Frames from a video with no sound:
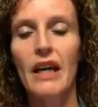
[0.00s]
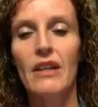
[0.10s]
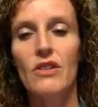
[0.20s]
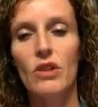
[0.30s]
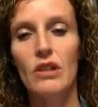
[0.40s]

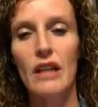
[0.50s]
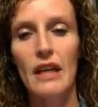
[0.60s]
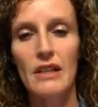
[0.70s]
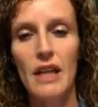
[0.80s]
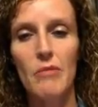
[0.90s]
and it took a
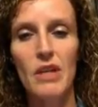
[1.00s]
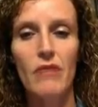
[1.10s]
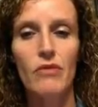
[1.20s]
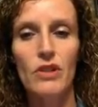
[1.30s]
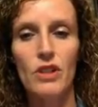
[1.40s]
lot of time and
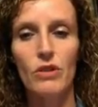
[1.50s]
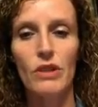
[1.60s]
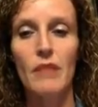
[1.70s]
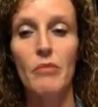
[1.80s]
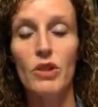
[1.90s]
effort to
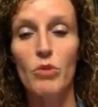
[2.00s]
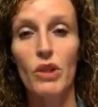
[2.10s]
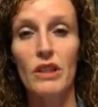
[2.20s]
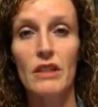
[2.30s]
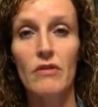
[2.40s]
create
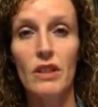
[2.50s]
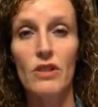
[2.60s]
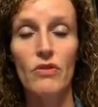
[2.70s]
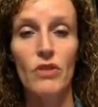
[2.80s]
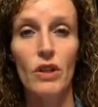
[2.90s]
multiple
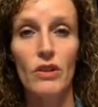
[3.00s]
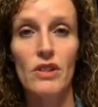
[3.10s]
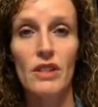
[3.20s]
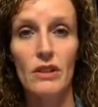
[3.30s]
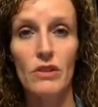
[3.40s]
activities for all the
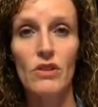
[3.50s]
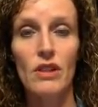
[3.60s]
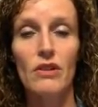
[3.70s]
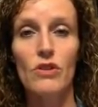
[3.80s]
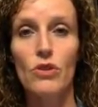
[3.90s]
skills
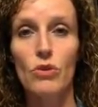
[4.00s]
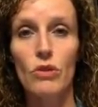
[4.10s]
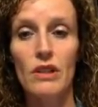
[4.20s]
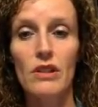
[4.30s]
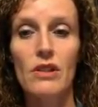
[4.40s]
that the
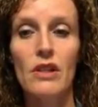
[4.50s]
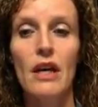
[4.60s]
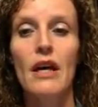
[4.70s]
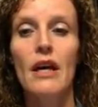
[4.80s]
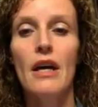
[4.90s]
students
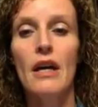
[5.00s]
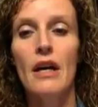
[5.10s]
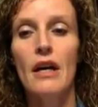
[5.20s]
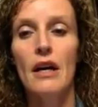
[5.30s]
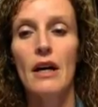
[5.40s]

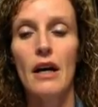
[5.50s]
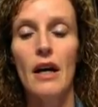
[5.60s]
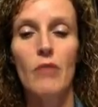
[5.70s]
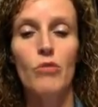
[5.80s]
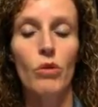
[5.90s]

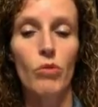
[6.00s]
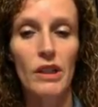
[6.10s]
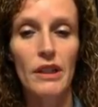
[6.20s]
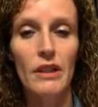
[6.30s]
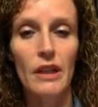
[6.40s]
were
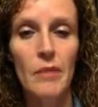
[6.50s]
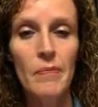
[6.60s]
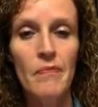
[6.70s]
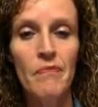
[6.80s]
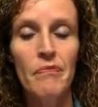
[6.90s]
working
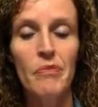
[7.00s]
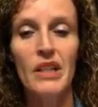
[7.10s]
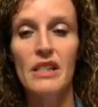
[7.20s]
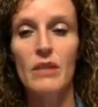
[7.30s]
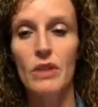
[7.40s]
on
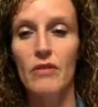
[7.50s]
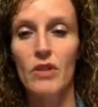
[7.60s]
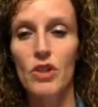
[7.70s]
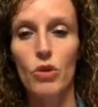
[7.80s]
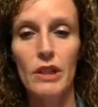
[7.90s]
because they were
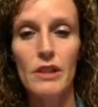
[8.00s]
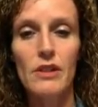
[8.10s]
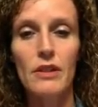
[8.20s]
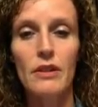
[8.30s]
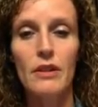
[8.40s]
given
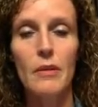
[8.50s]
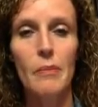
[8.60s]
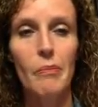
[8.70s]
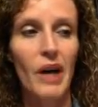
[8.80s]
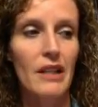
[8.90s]
choice.
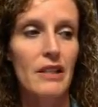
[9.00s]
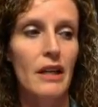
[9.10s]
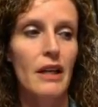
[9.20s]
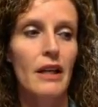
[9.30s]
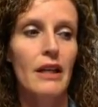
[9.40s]
But
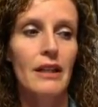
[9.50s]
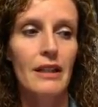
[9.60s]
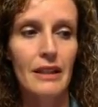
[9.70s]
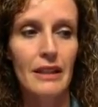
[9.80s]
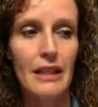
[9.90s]

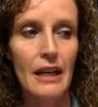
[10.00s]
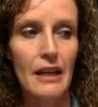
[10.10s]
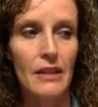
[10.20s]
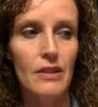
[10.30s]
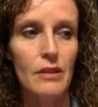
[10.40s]
in the
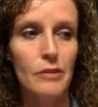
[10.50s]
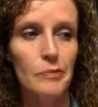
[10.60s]
end,